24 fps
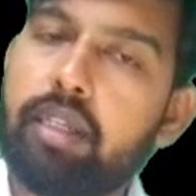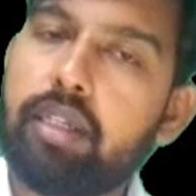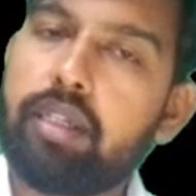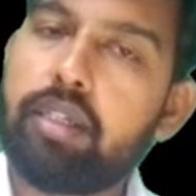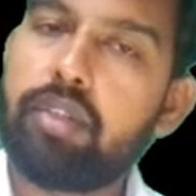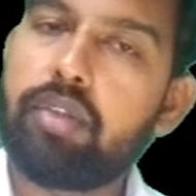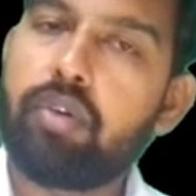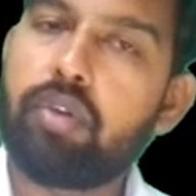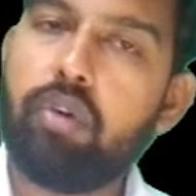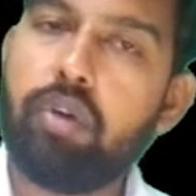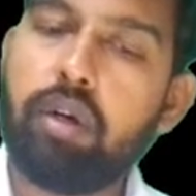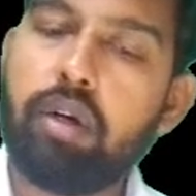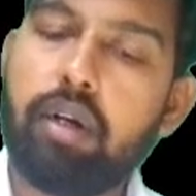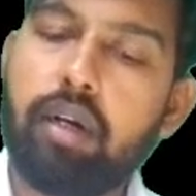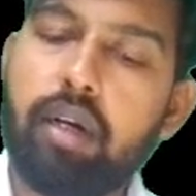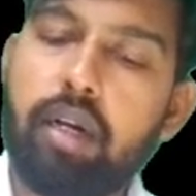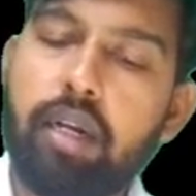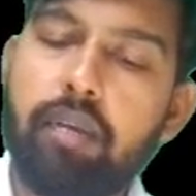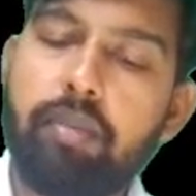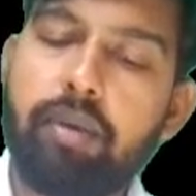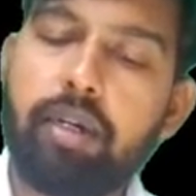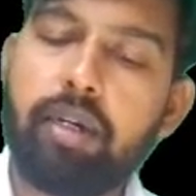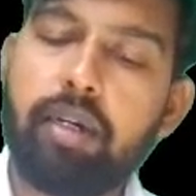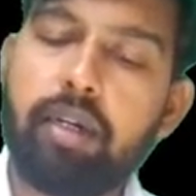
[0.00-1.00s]
So
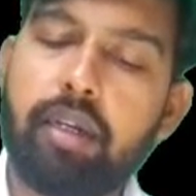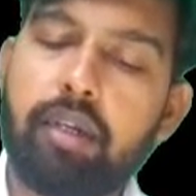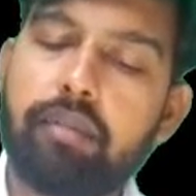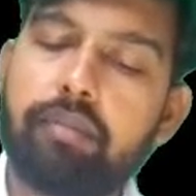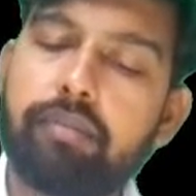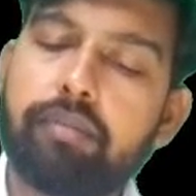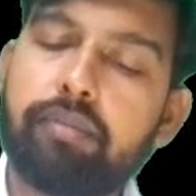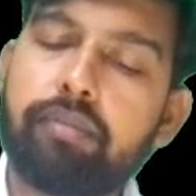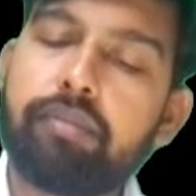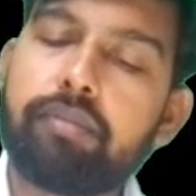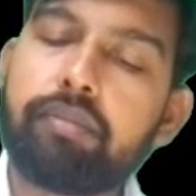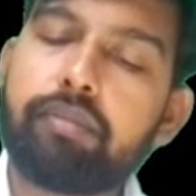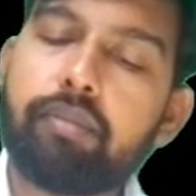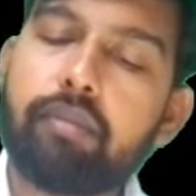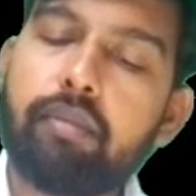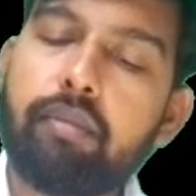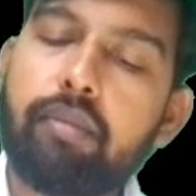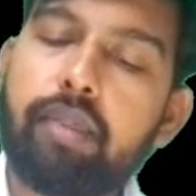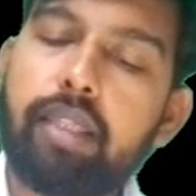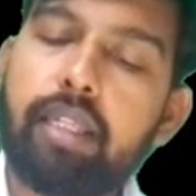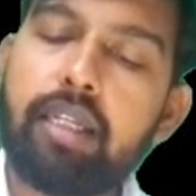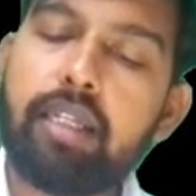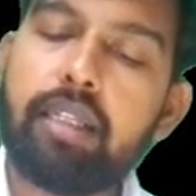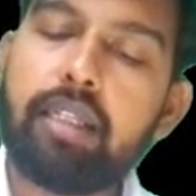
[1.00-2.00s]
ultimately,
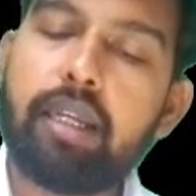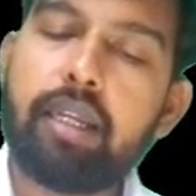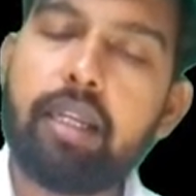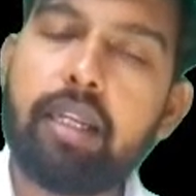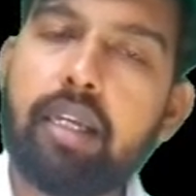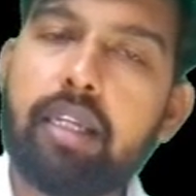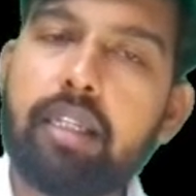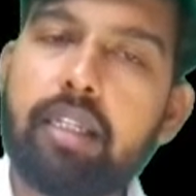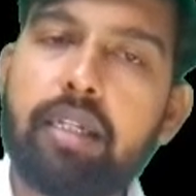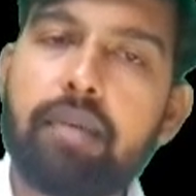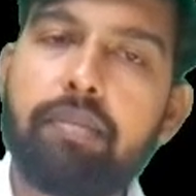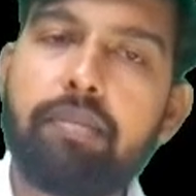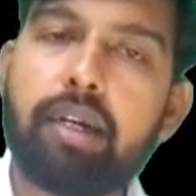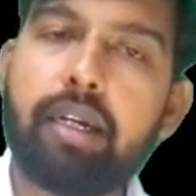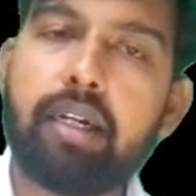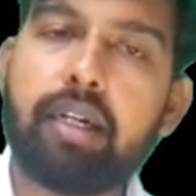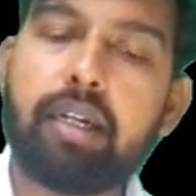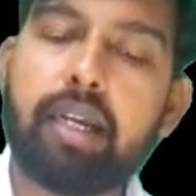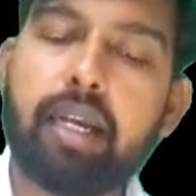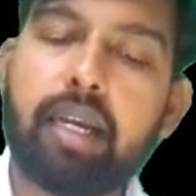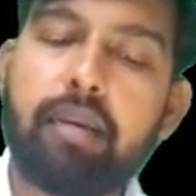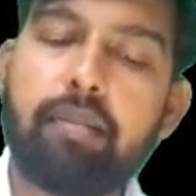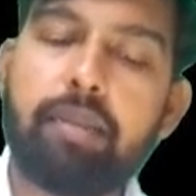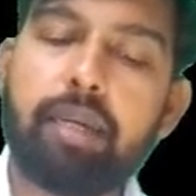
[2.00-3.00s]
the next effect
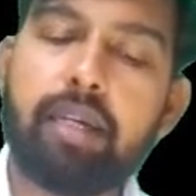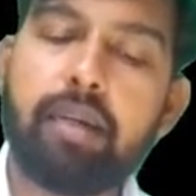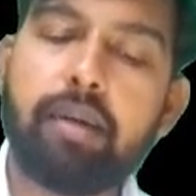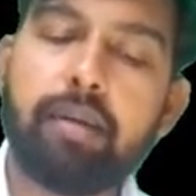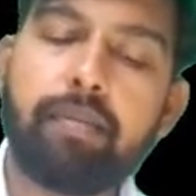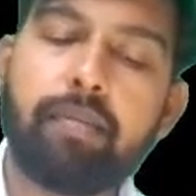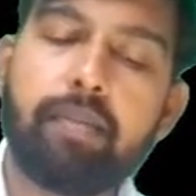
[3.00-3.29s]
can be